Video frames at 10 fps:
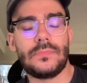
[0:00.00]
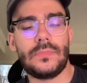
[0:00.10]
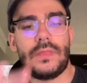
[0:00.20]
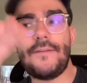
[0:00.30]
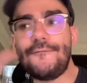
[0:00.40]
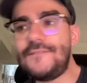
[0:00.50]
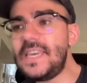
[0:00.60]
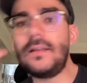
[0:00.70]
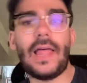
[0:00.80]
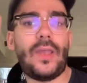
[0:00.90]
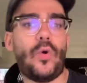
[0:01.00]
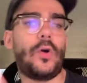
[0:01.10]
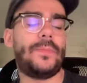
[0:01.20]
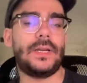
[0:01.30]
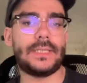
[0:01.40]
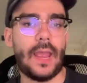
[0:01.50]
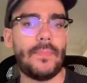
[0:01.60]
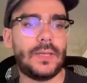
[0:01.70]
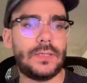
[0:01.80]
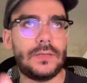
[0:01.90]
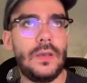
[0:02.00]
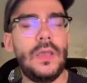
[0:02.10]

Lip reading: They feel like corporate assignments.